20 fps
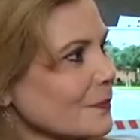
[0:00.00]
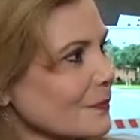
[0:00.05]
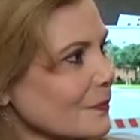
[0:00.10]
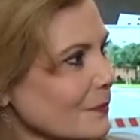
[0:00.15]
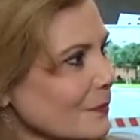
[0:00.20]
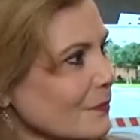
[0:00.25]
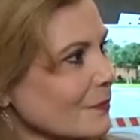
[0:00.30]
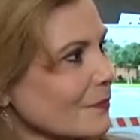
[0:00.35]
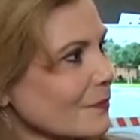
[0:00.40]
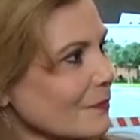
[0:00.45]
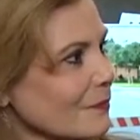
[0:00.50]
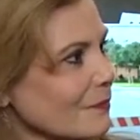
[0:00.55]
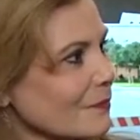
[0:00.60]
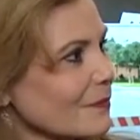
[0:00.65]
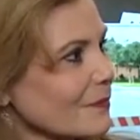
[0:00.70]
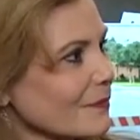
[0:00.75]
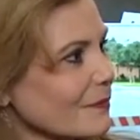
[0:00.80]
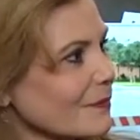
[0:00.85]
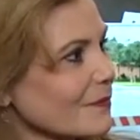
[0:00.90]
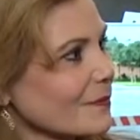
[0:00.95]

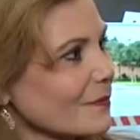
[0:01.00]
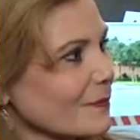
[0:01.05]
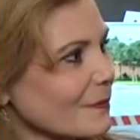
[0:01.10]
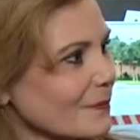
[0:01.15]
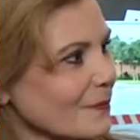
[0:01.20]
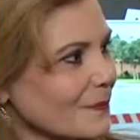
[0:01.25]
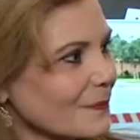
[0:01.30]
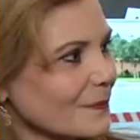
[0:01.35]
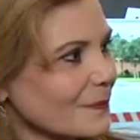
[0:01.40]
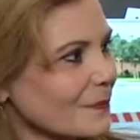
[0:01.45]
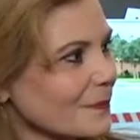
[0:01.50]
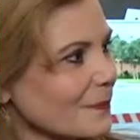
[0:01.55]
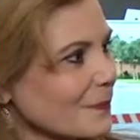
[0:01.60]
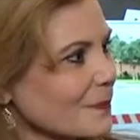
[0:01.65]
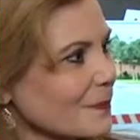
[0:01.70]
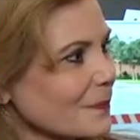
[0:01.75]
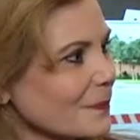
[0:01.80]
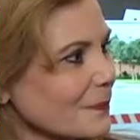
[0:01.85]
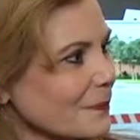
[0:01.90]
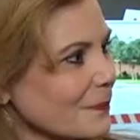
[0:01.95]

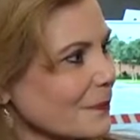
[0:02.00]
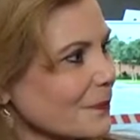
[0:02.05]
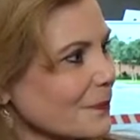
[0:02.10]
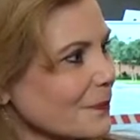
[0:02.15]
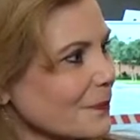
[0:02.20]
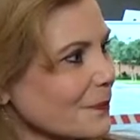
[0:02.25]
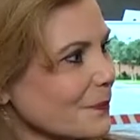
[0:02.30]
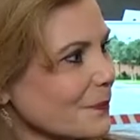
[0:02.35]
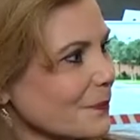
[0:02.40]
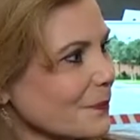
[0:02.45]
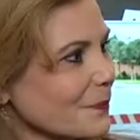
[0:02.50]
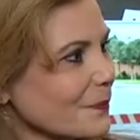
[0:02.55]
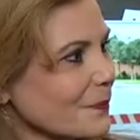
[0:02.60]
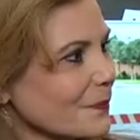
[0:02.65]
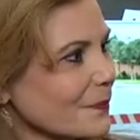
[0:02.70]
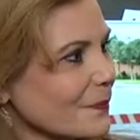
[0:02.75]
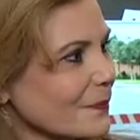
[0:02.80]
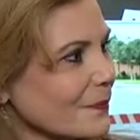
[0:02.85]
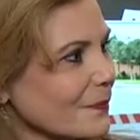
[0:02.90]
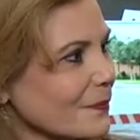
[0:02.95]

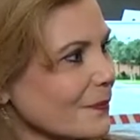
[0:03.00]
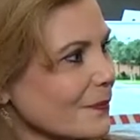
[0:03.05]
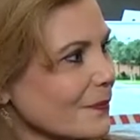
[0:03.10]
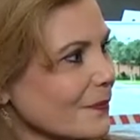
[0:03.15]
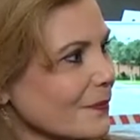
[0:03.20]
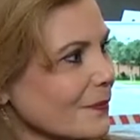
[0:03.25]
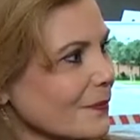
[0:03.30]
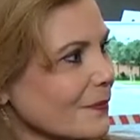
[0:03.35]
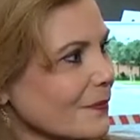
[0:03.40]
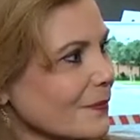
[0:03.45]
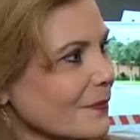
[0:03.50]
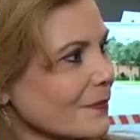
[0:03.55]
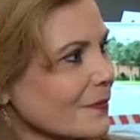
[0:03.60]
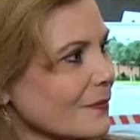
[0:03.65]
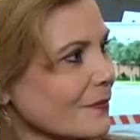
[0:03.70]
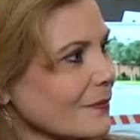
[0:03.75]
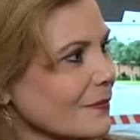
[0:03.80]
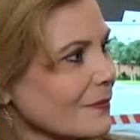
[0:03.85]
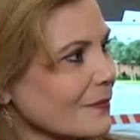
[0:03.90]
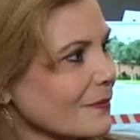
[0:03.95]

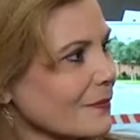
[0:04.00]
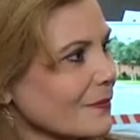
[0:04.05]
[no speech]